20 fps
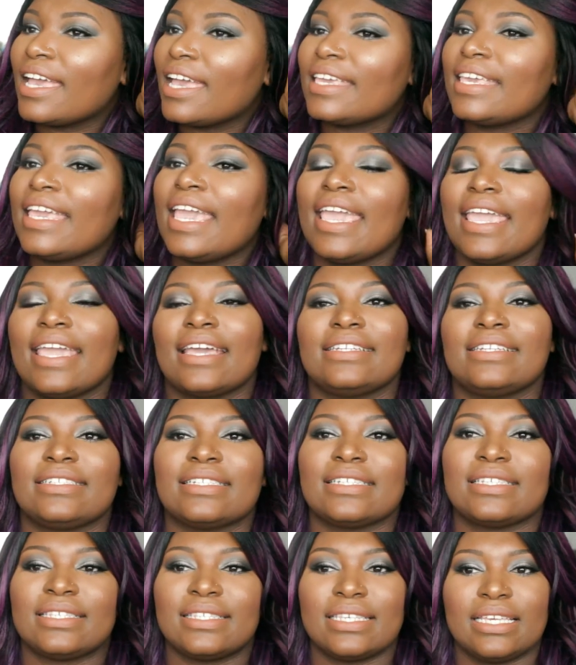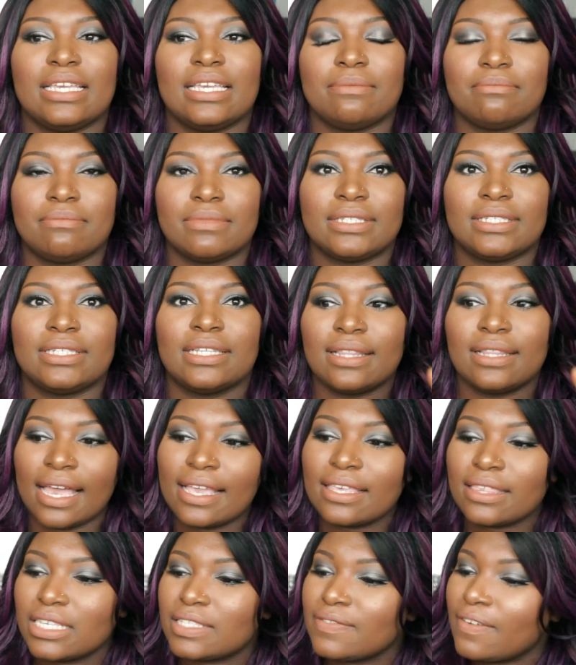can't seem to
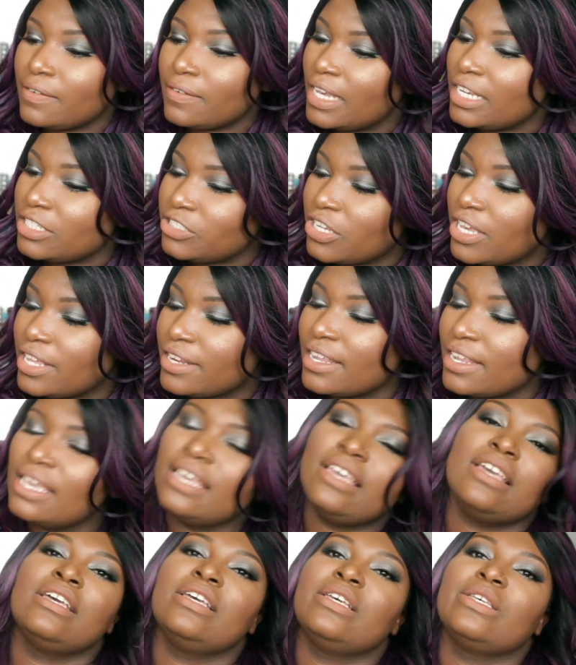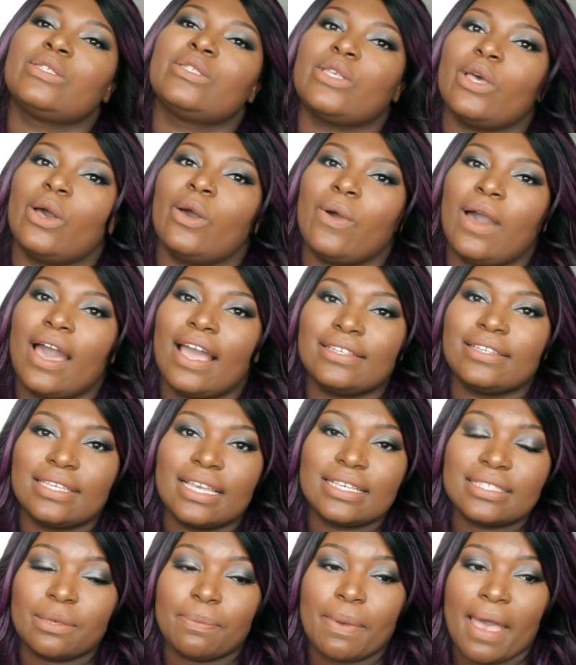like this foundation. So I
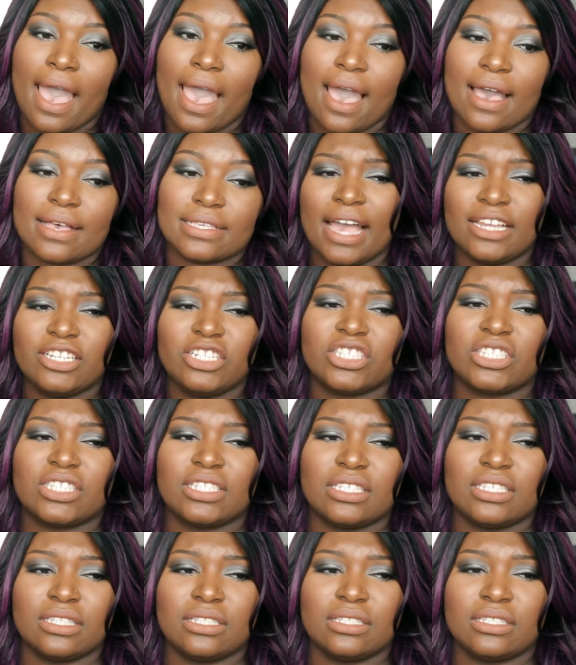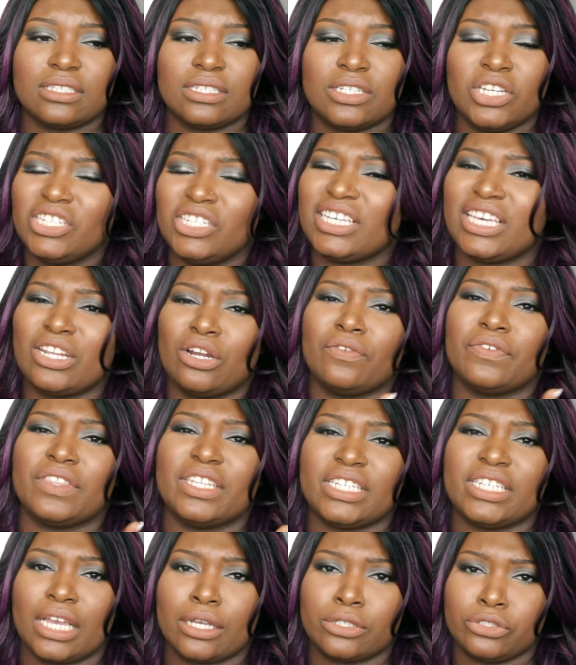say it's a pass. I just couldn't get over
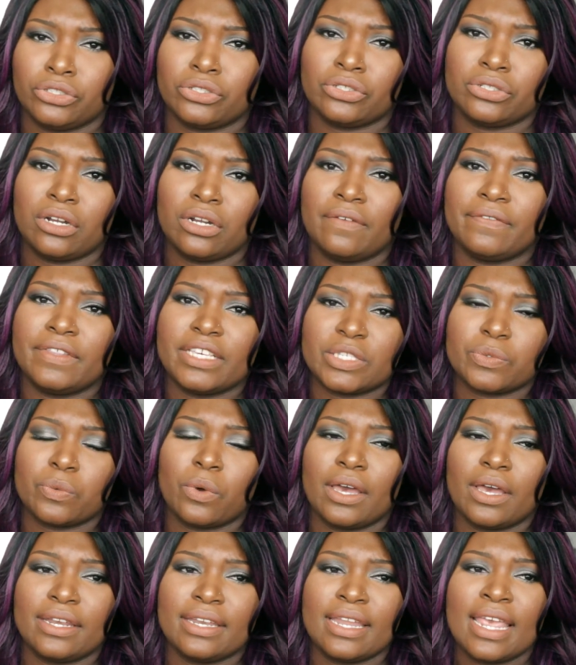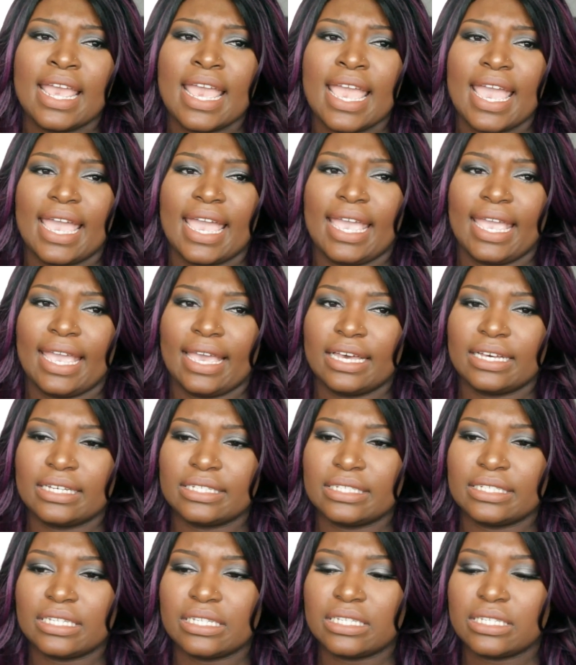the texture of this one,
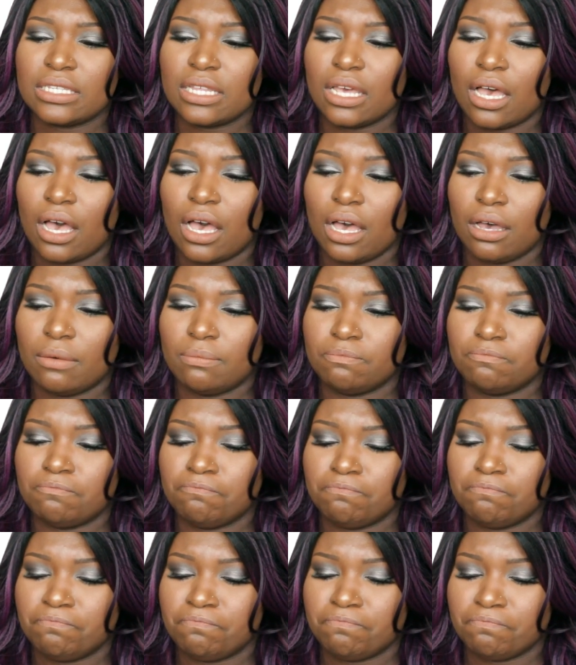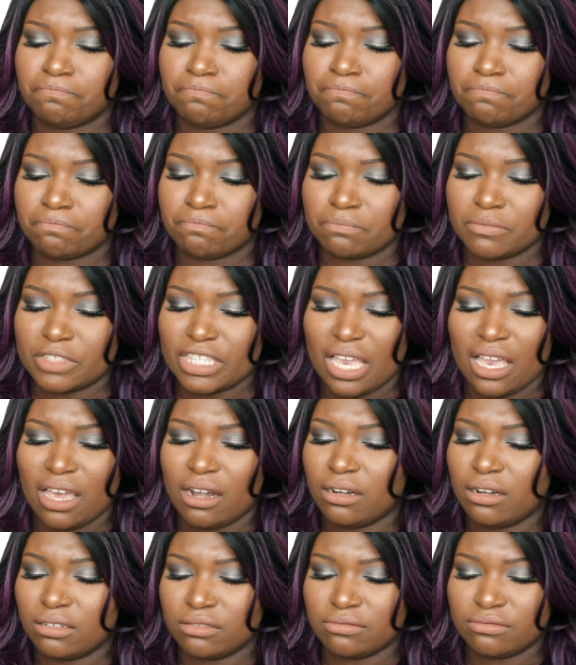and I
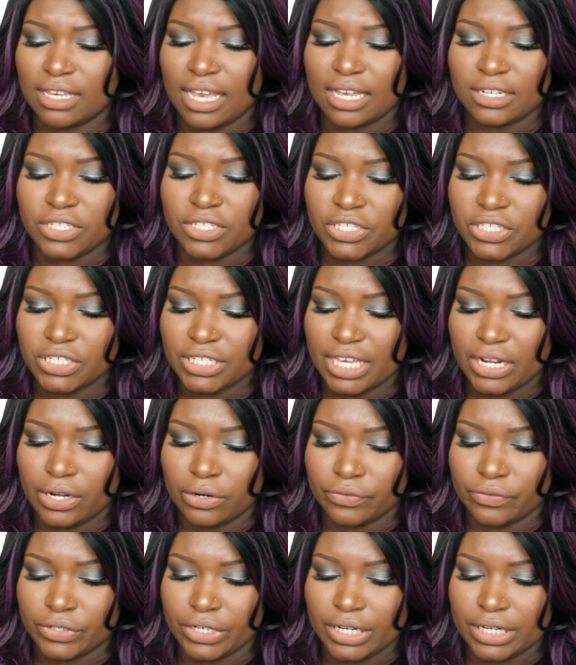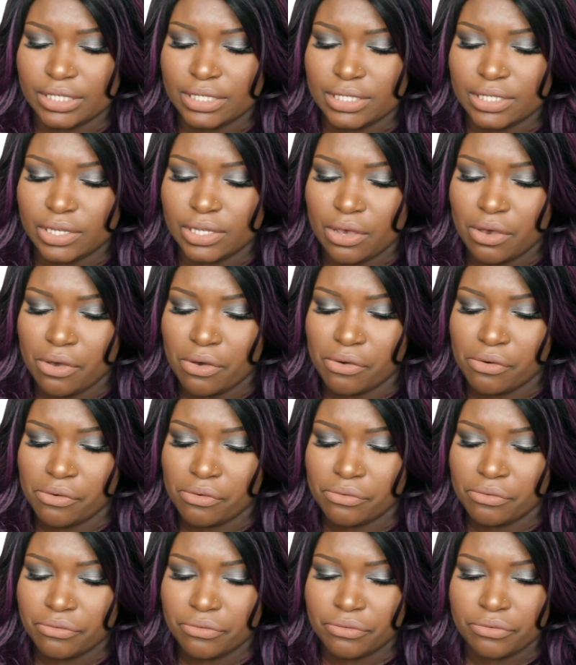don't know. I just couldn't get over it. So
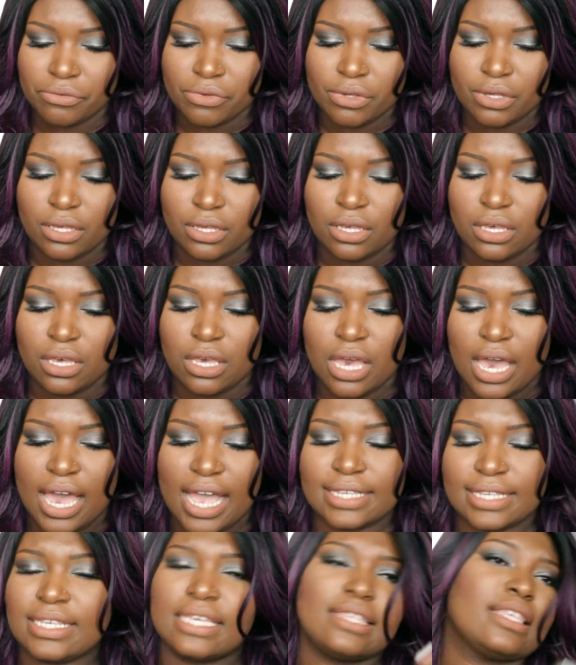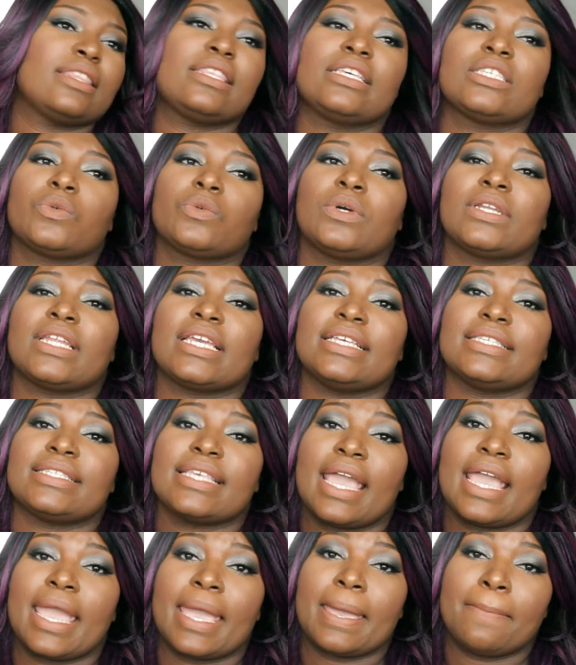I say that this one is
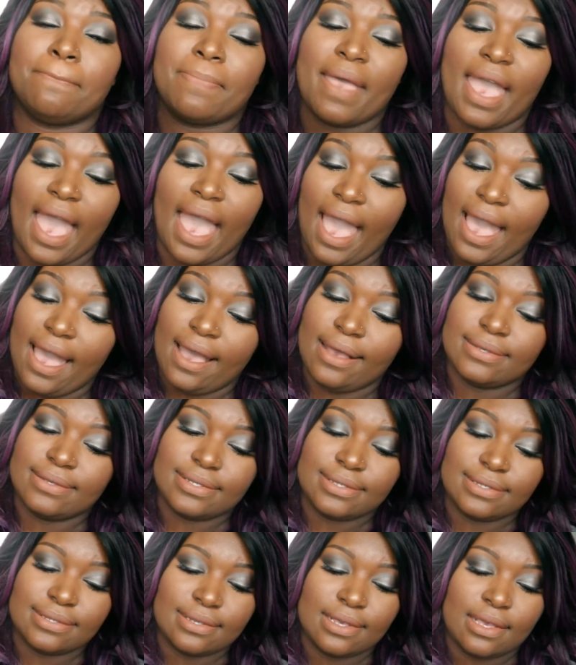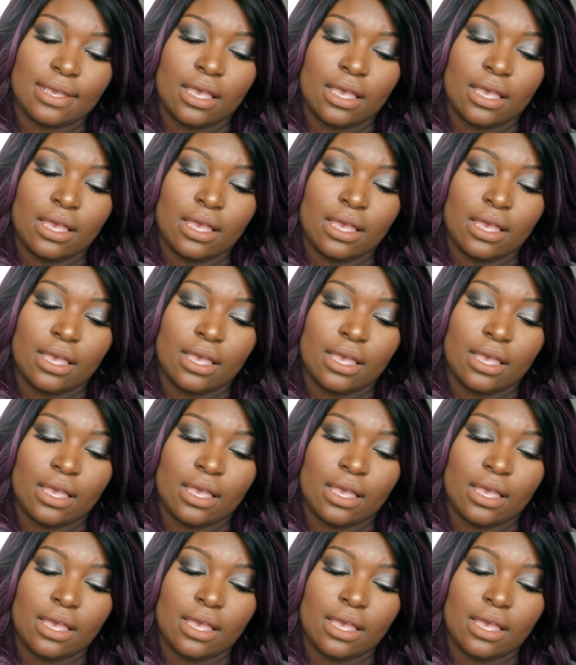a pass.